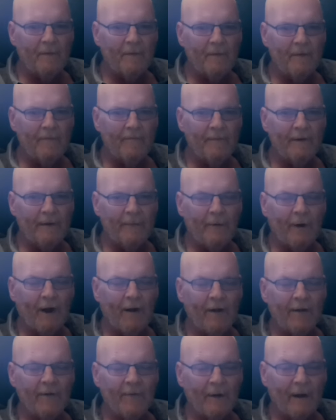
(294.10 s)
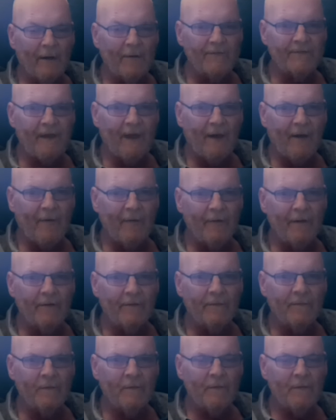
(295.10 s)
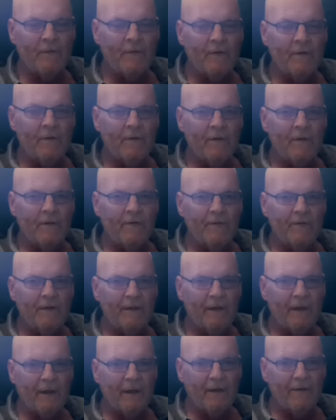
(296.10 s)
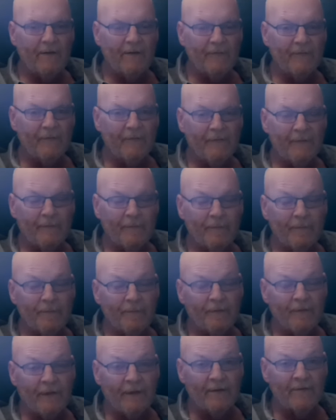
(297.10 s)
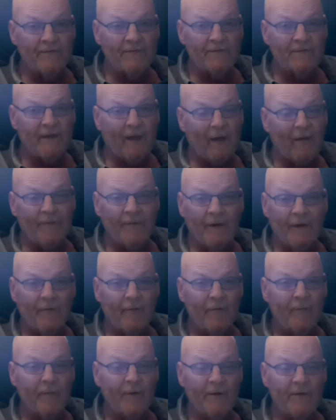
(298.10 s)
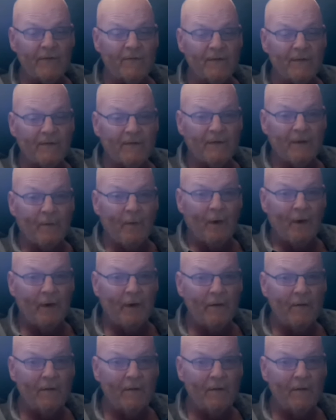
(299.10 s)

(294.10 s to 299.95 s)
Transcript: me riding around town and the different things in town. Everybody says they want to